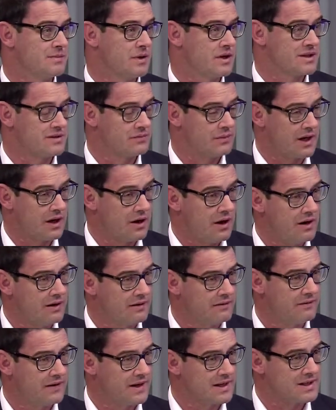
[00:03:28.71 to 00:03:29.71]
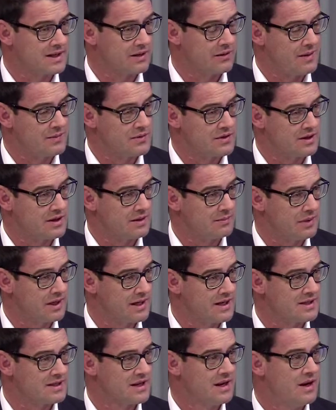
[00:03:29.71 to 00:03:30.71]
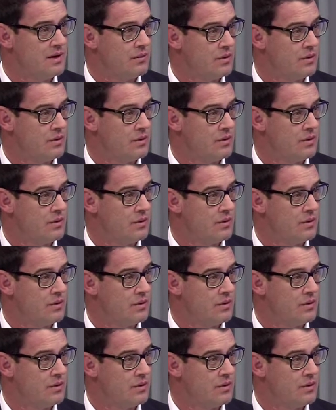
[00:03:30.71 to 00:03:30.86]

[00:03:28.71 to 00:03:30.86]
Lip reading: Because if we can't fix corruption in the police,